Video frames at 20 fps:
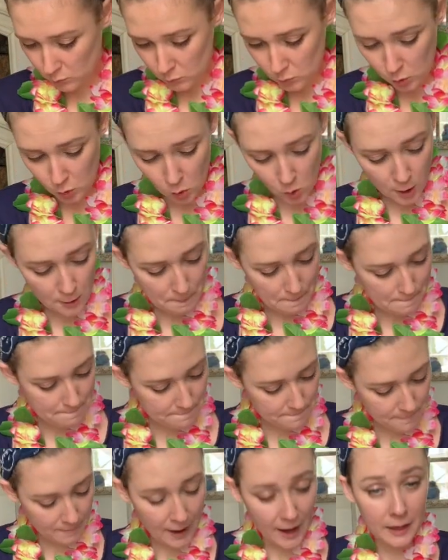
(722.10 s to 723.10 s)
Cool.
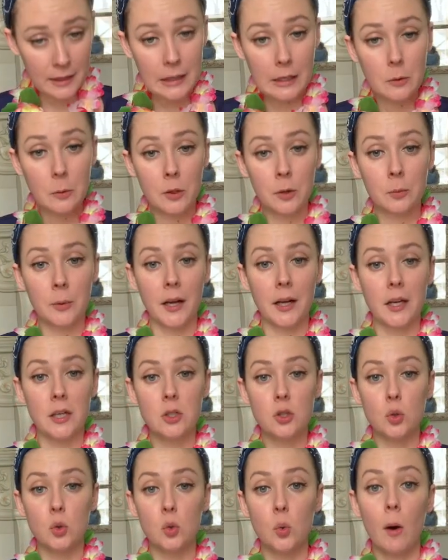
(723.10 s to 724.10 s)
I think we're ready
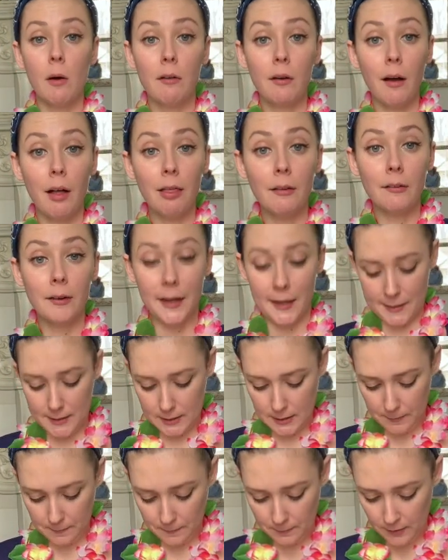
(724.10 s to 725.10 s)
to color it.
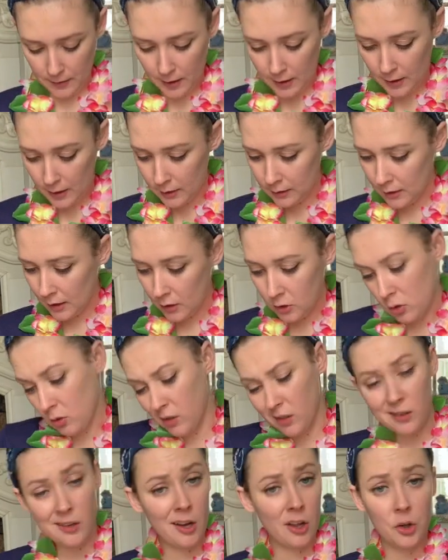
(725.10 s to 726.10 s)
Now you
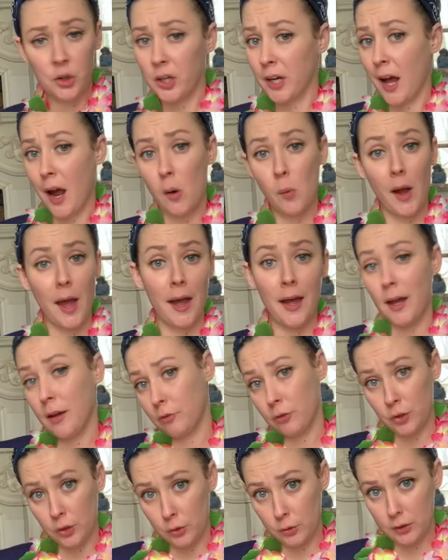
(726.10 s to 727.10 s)
can color it
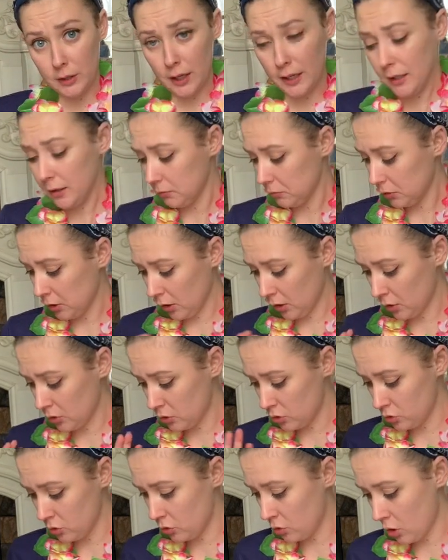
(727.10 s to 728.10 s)
however you'd like. There is
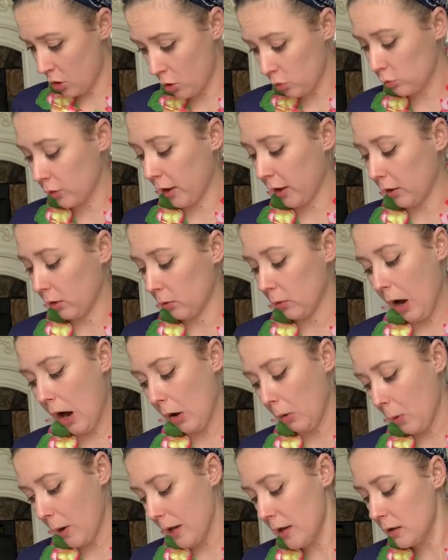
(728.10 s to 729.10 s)
no right or wrong
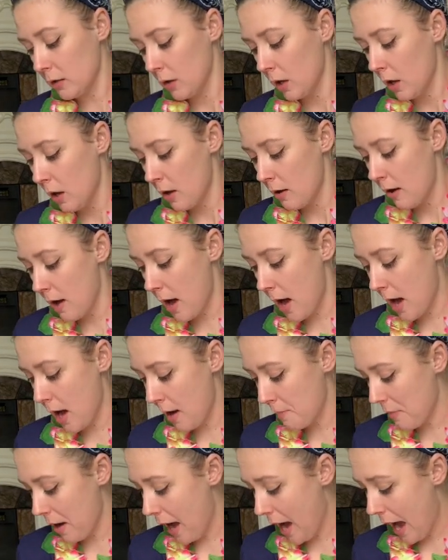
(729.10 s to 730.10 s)
way.
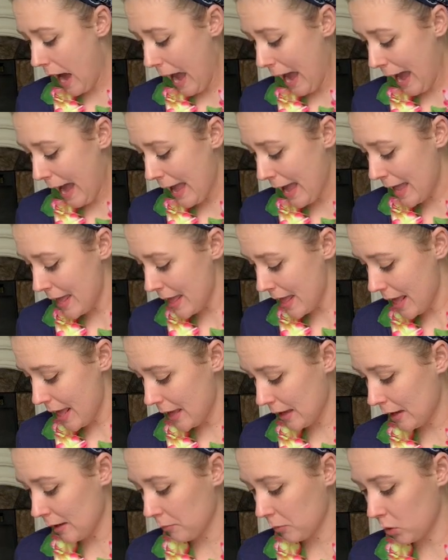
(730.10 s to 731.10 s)
I
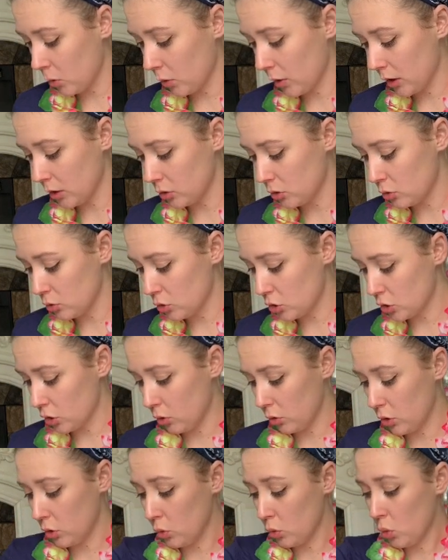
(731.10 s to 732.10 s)
am going to show
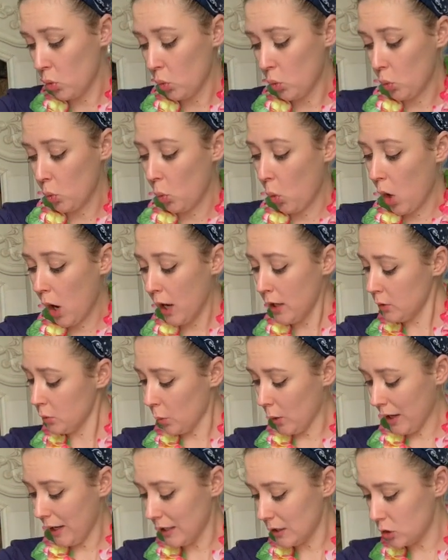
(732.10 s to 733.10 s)
you one
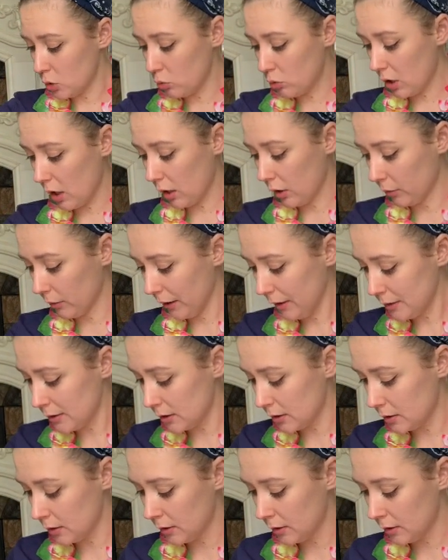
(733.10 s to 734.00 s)
way to color it.